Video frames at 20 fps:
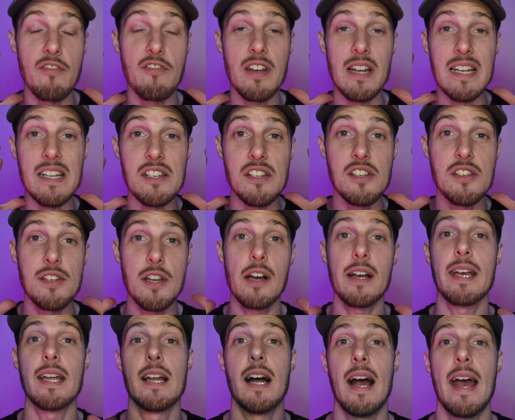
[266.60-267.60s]
feeling
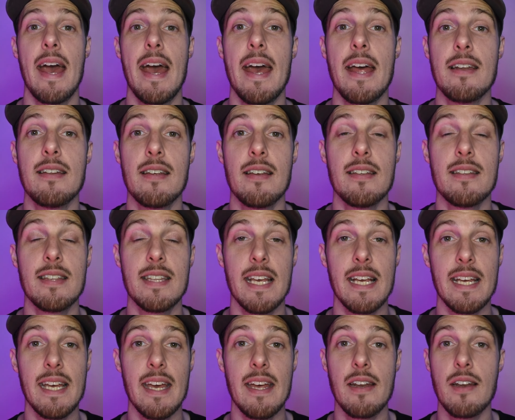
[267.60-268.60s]
stuck in our head
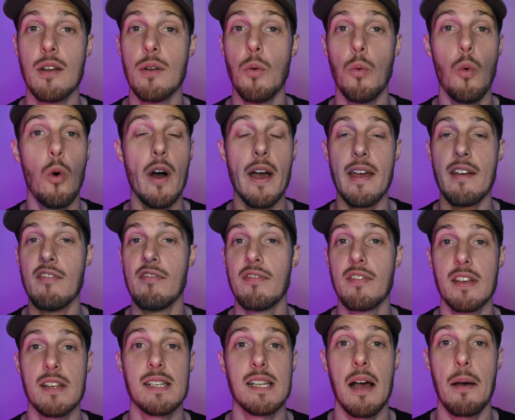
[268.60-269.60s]
thinking, what if
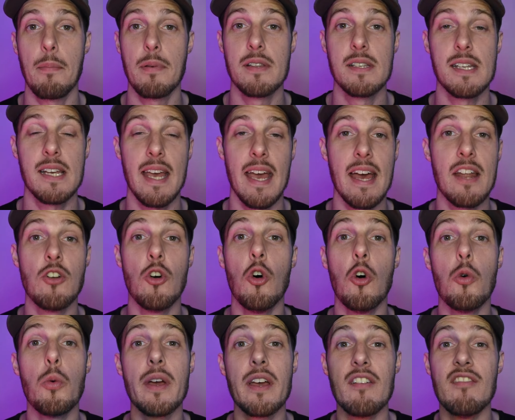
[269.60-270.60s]
this happens again?
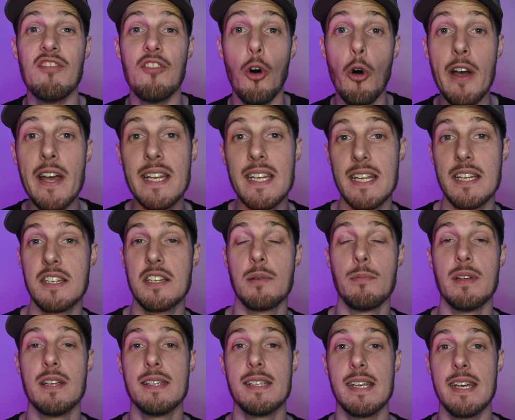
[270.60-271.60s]
Or we avoid
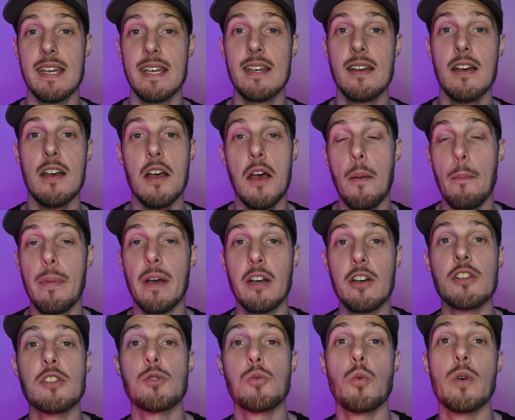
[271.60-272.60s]
intimacy
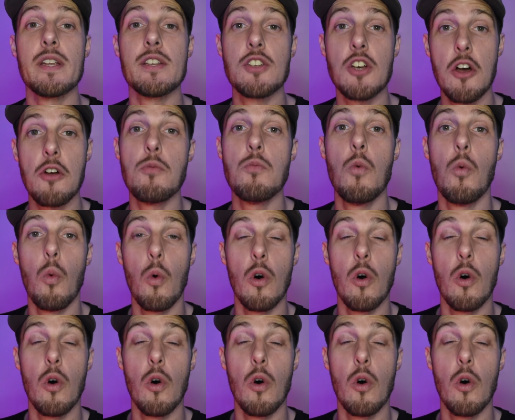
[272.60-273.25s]
because we don't